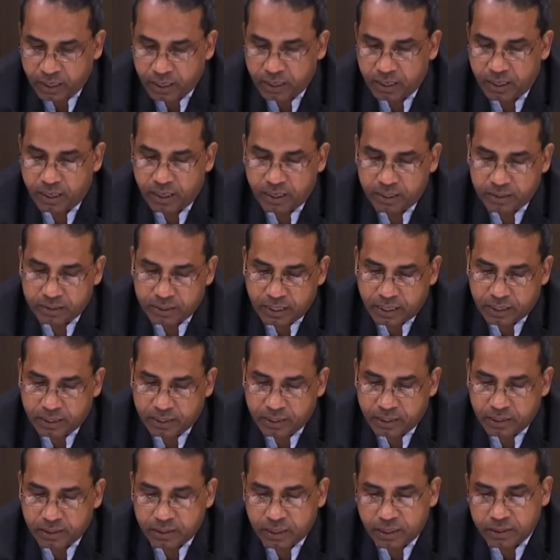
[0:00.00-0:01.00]

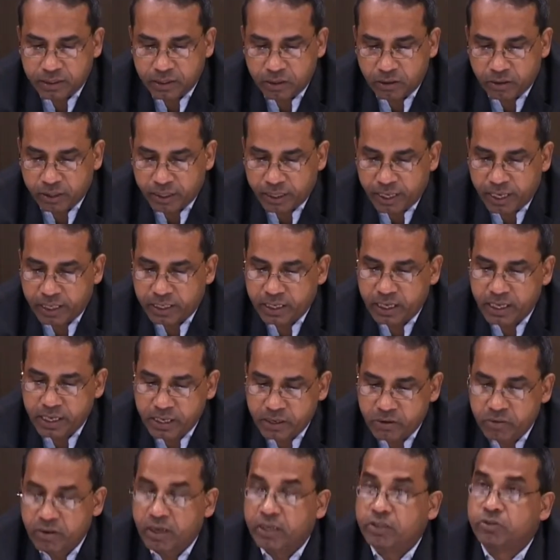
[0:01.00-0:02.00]
that it will create a
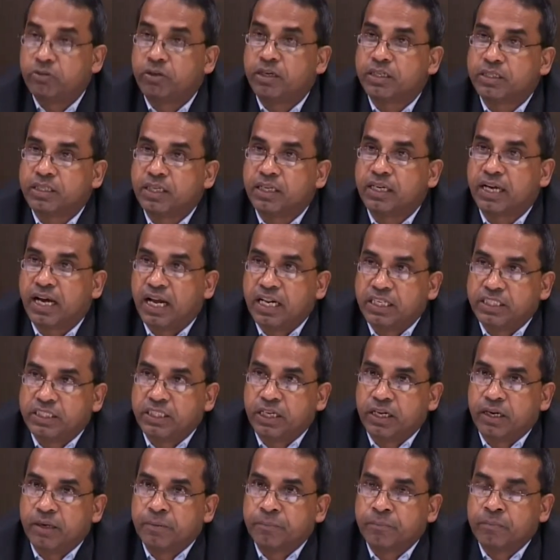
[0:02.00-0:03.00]
new educational
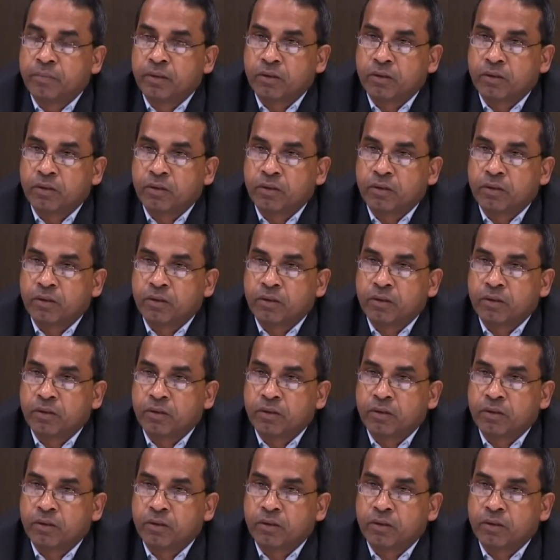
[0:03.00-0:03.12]
culture.